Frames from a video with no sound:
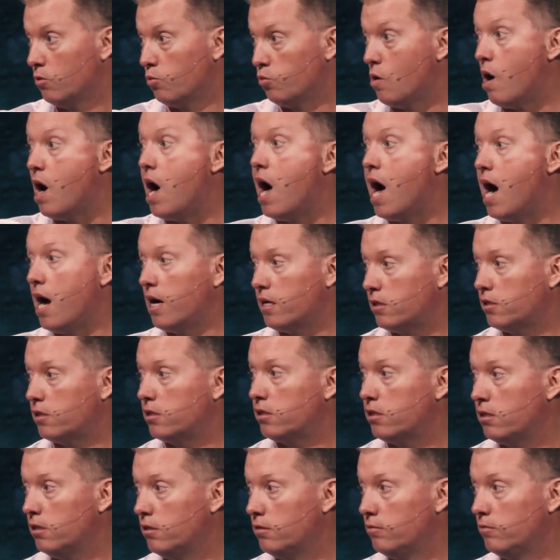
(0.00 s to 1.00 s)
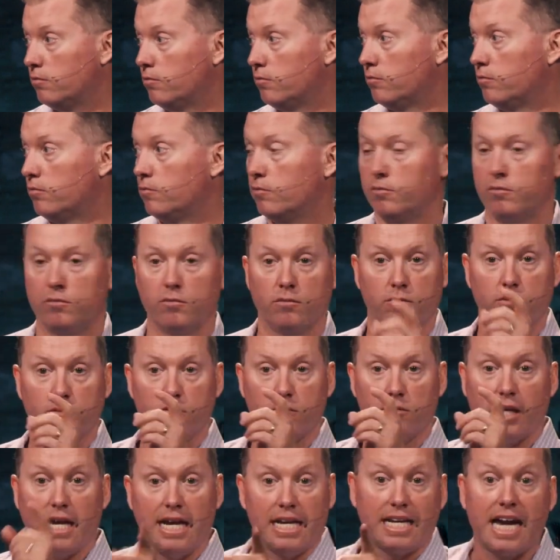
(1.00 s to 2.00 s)
rocks,
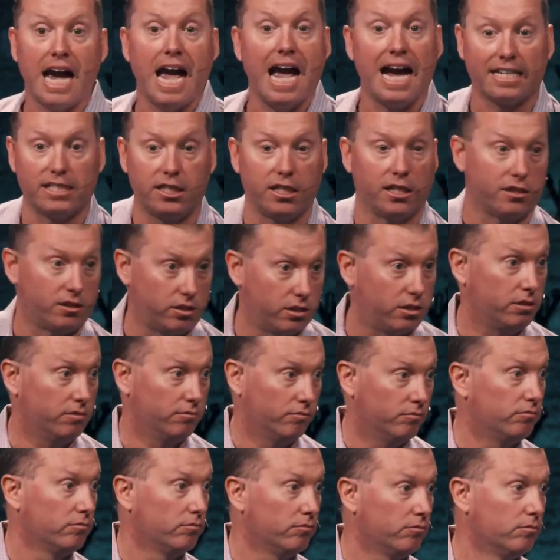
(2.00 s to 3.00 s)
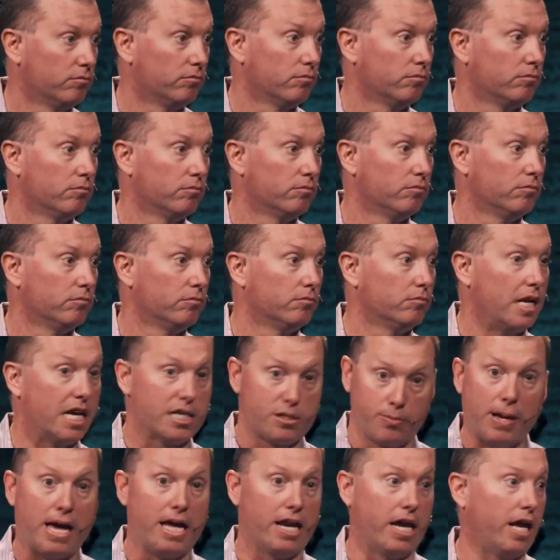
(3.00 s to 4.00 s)
and cactus.
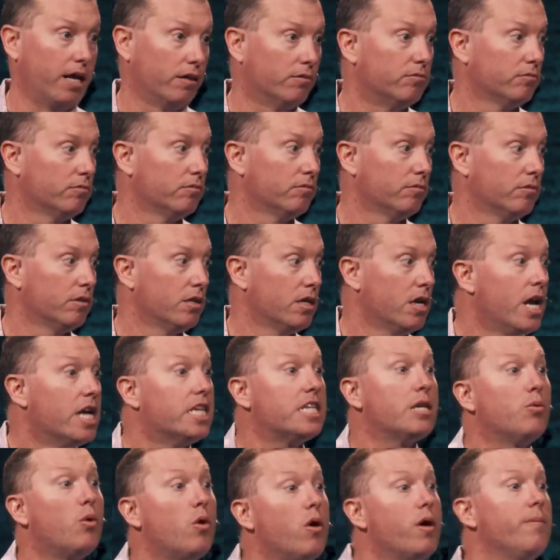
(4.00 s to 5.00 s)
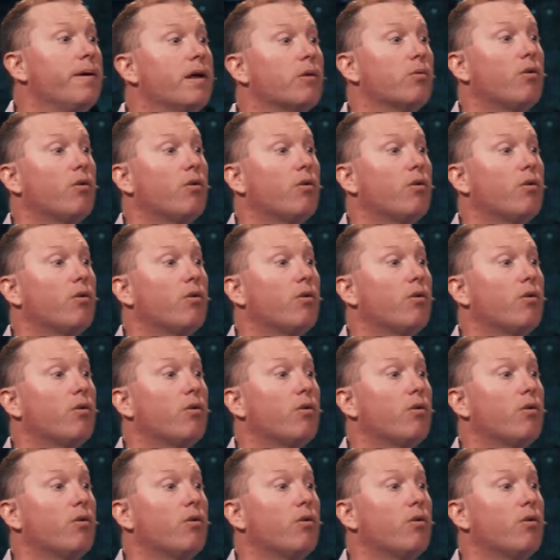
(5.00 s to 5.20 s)
That's about it. He said, well, wait a